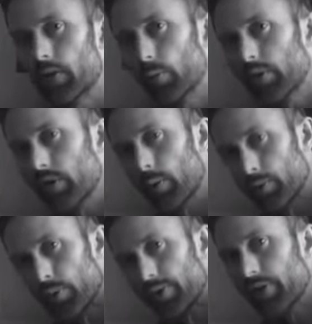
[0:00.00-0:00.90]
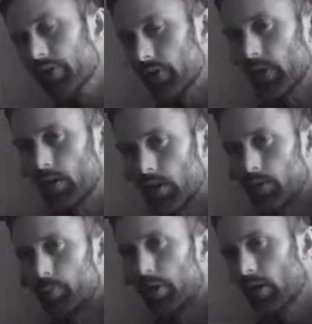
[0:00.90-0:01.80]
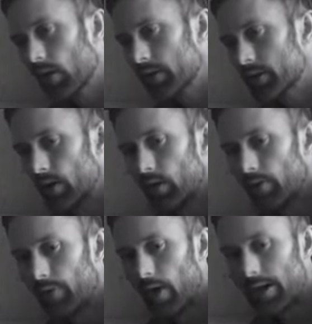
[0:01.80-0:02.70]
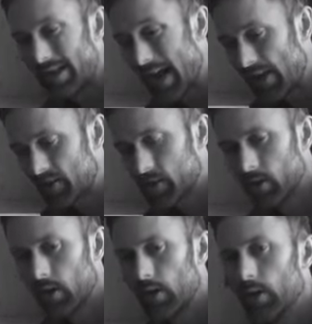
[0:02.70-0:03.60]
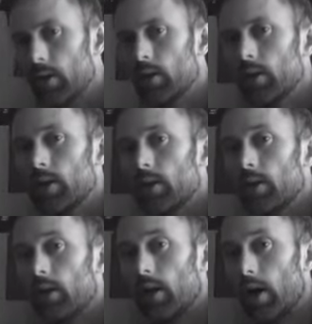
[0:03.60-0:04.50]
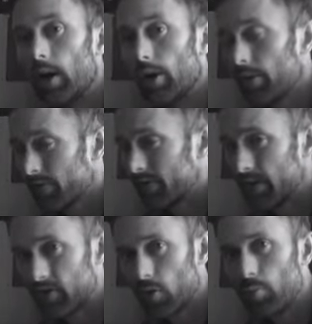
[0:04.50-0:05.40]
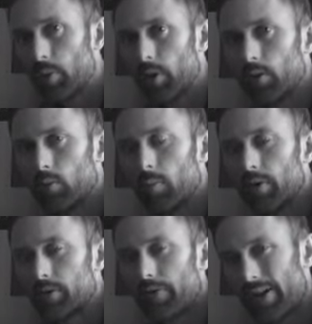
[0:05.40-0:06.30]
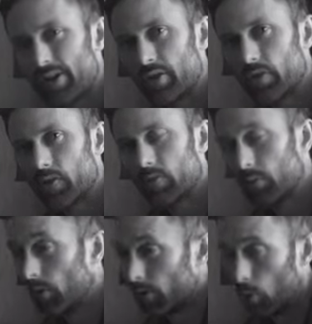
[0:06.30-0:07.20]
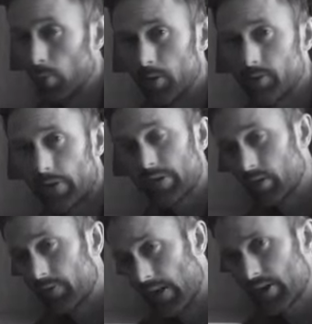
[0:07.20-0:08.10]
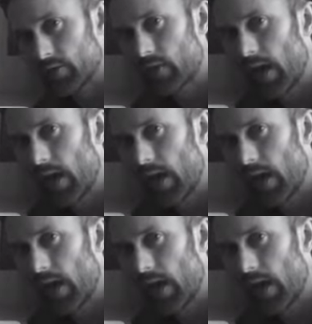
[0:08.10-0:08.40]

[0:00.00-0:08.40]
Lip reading: and the reason I was revisiting it is because of, I guess, a lot of the dystopian and almost fascist, well, not almost fascist, the fascist